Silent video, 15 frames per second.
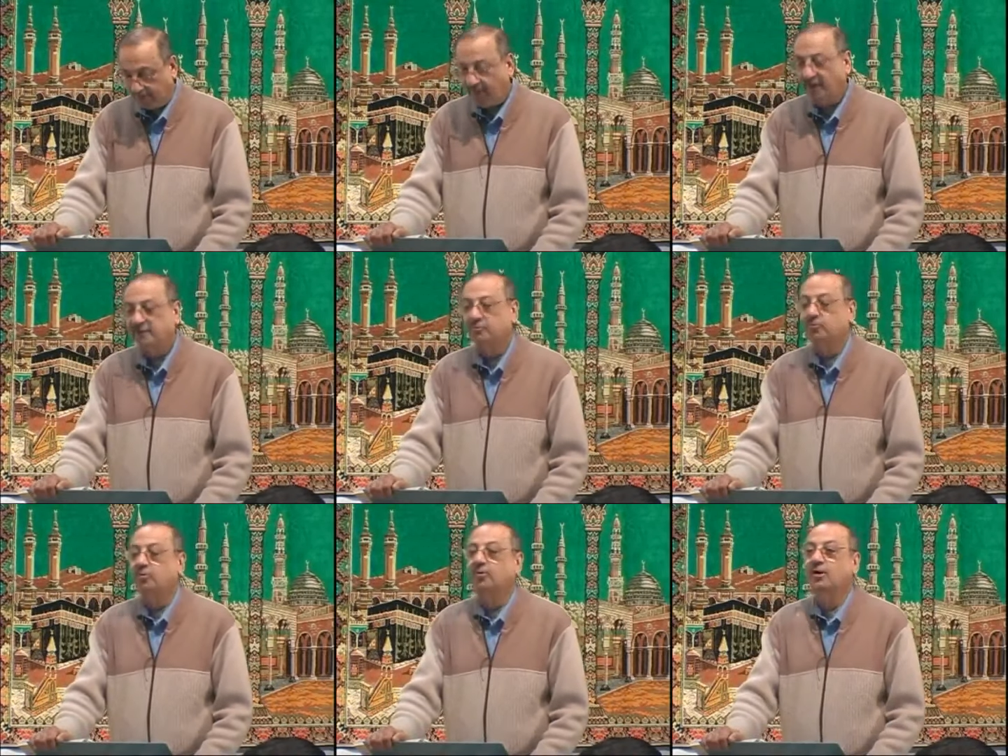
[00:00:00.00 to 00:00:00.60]

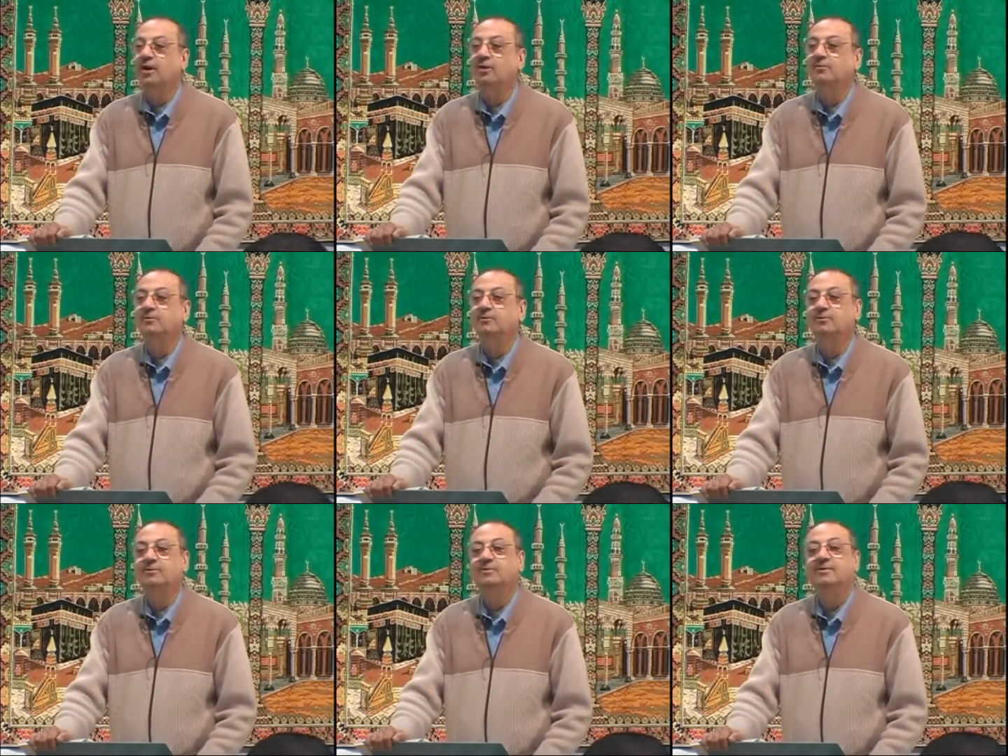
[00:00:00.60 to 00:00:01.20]

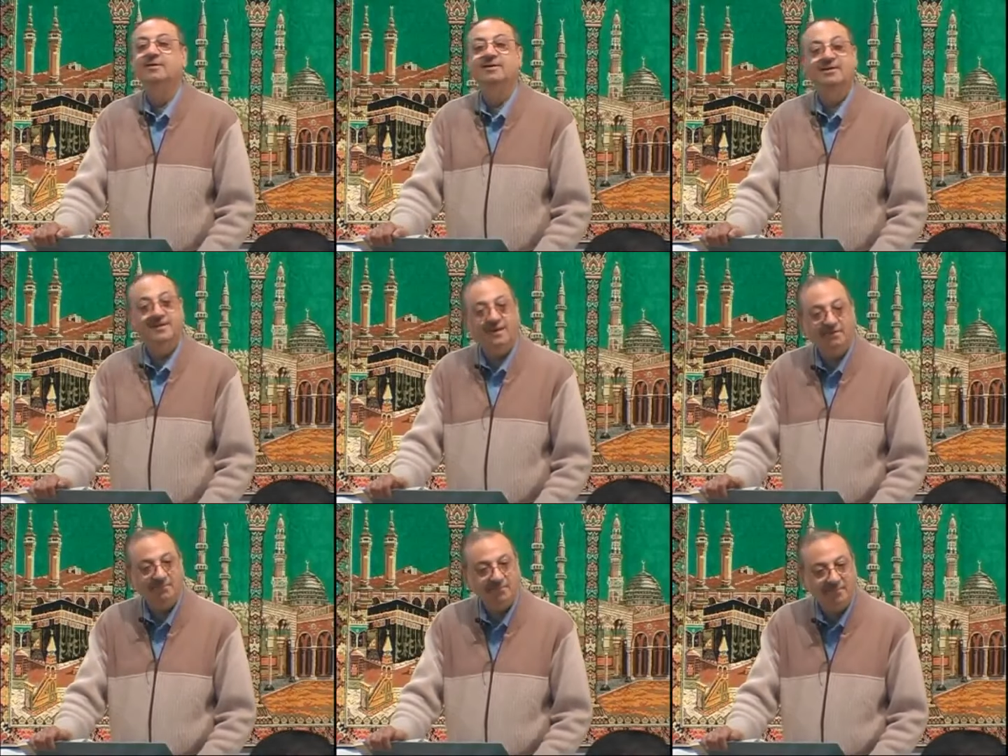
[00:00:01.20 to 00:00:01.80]
Atullabu,
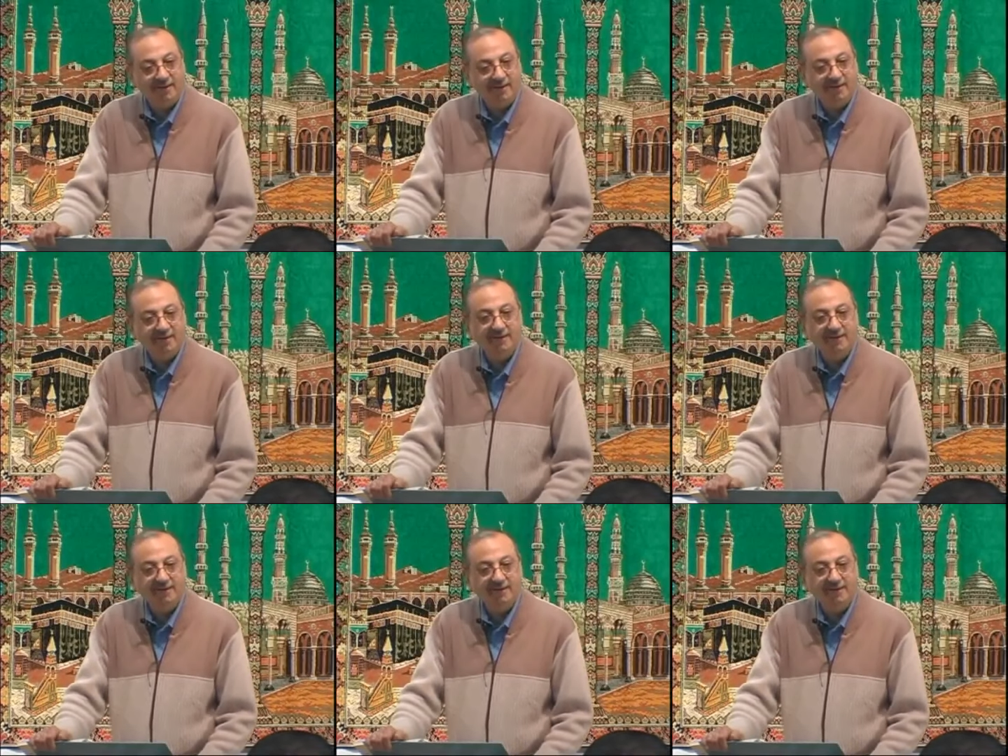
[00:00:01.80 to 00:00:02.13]
lamma.